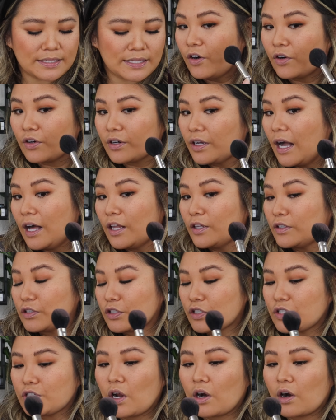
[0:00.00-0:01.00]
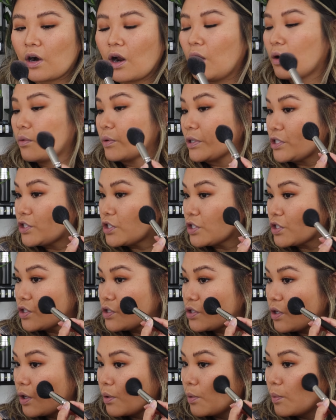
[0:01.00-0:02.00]
and her colors are always just
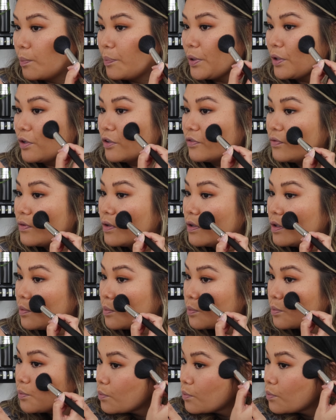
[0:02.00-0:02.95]
so beautiful.